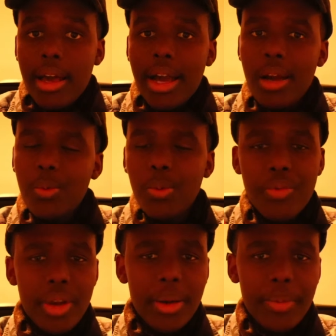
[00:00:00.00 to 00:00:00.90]
I would
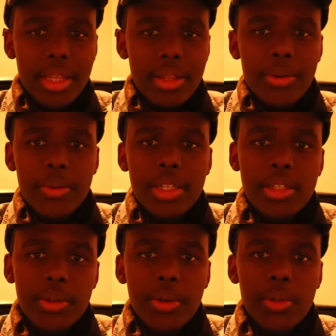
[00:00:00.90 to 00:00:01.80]
recommend though that
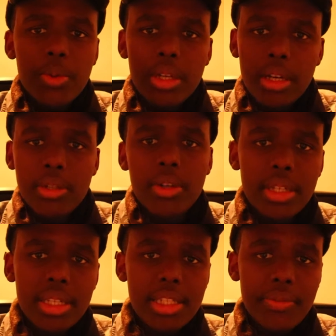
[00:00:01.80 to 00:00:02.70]
you go to an art
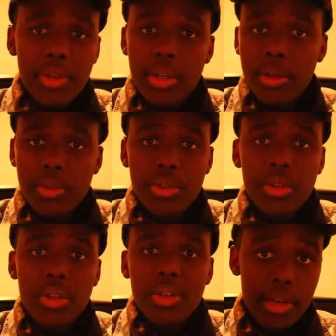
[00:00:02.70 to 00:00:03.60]
college if you don't know how to
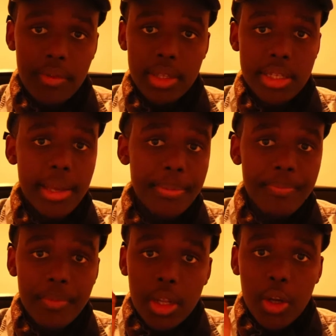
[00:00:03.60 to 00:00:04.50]
draw. If you have the time,
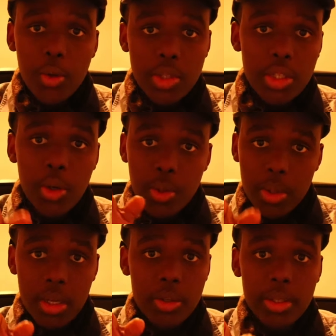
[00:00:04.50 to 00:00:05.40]
go to
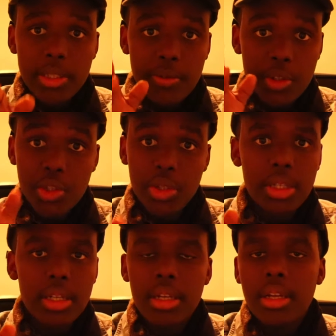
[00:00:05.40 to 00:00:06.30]
an art college for sure.
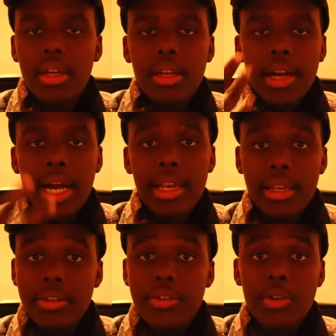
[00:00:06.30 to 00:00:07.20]
I
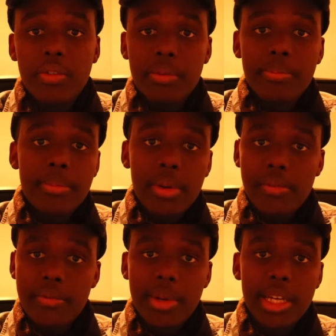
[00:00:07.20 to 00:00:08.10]
learned to draw
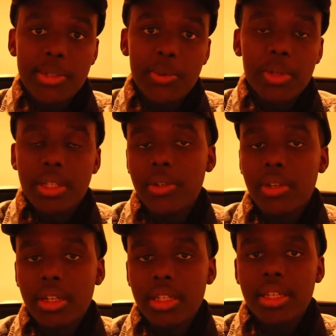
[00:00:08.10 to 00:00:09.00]
from high school. I took
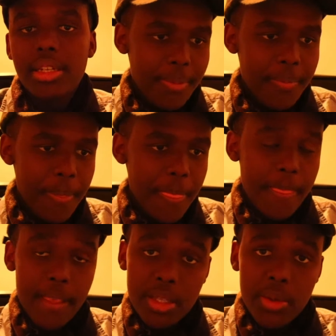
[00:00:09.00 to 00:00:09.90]
art.
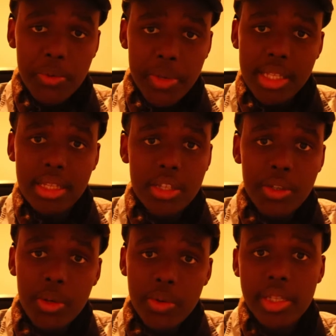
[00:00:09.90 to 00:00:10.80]
So research. Do
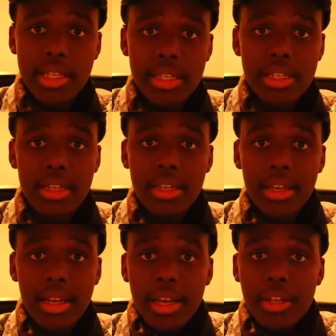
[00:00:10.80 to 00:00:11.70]
your research.
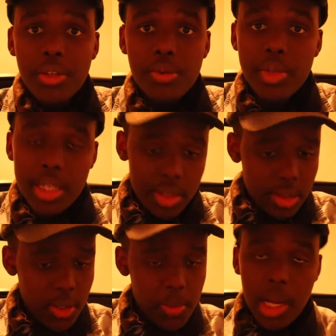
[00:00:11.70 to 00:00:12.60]
Do research on
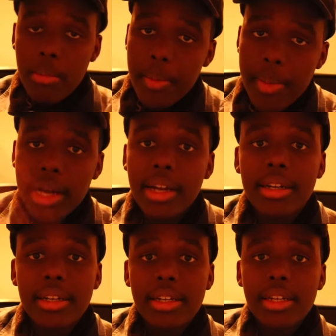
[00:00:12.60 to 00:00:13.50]
how to become a
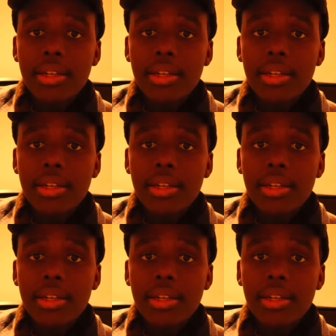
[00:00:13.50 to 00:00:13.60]
mangaka.